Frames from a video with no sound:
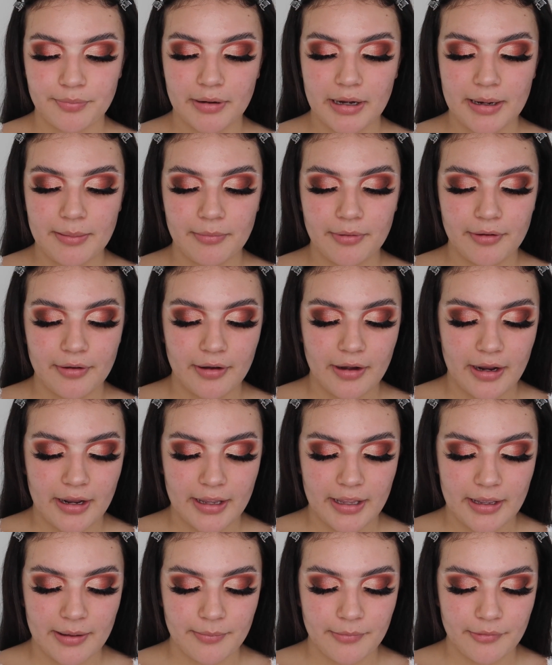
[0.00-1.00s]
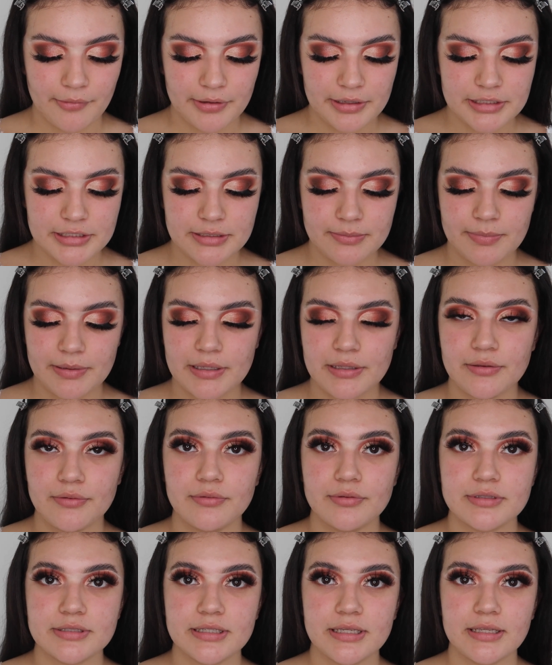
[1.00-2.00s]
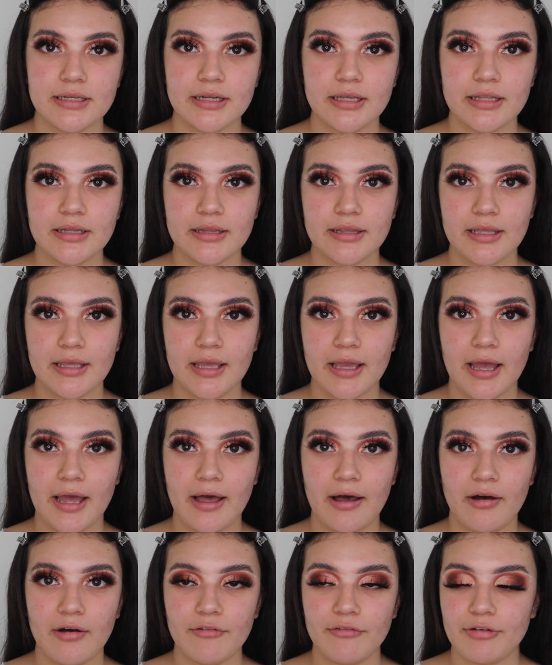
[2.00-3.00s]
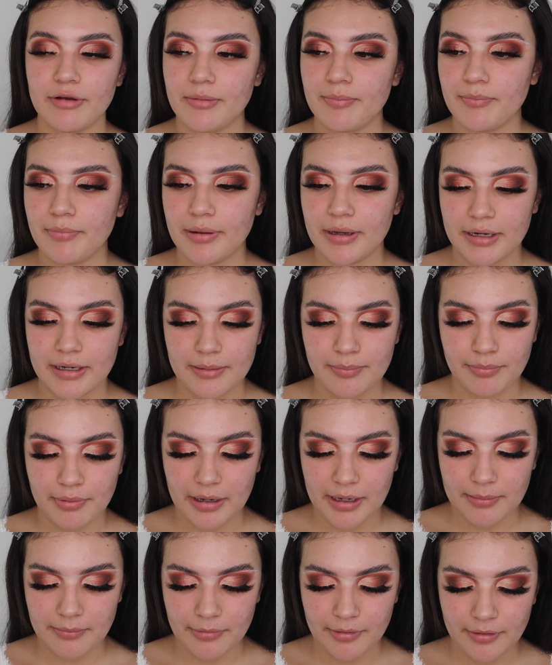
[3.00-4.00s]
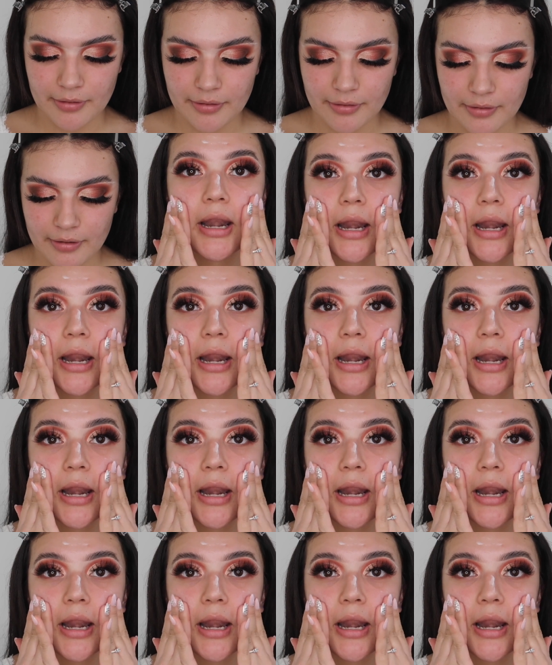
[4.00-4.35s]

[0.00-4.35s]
primer, I am going to be using the e.l.f. Putty Primer.